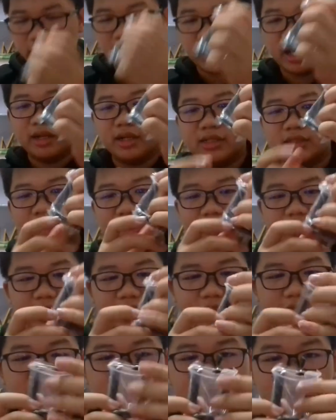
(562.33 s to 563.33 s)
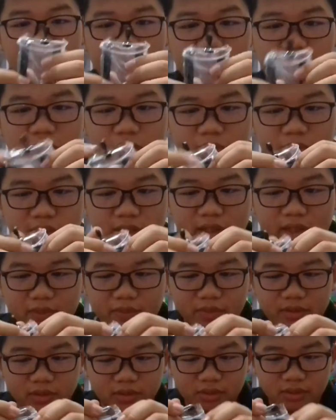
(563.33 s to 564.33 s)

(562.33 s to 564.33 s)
Okay, this little thingy, I'm gonna open it up.